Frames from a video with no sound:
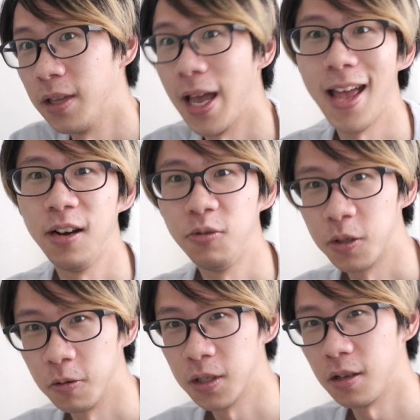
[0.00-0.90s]
the end
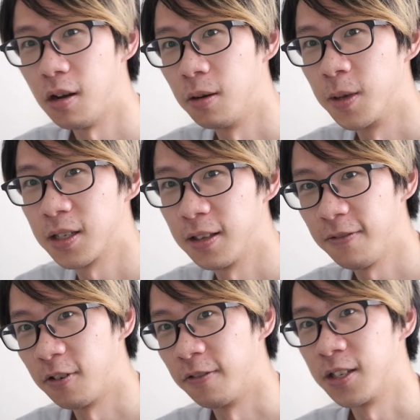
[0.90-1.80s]
results obviously
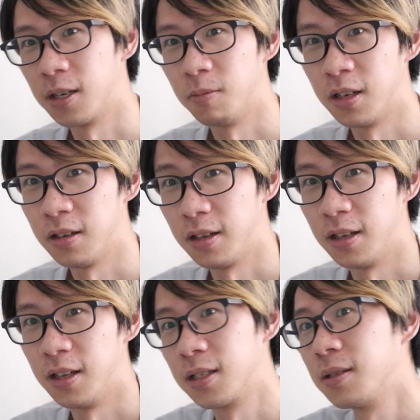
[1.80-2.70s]
for cinema
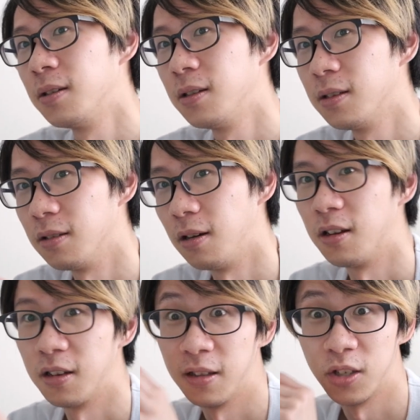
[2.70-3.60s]
is
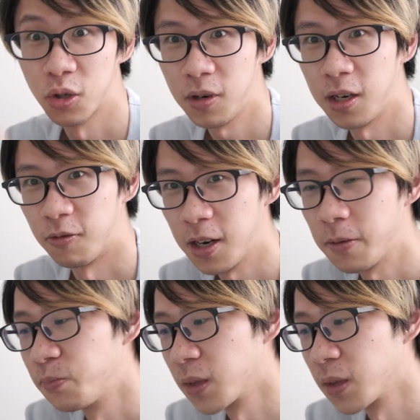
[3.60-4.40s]
on screen, right?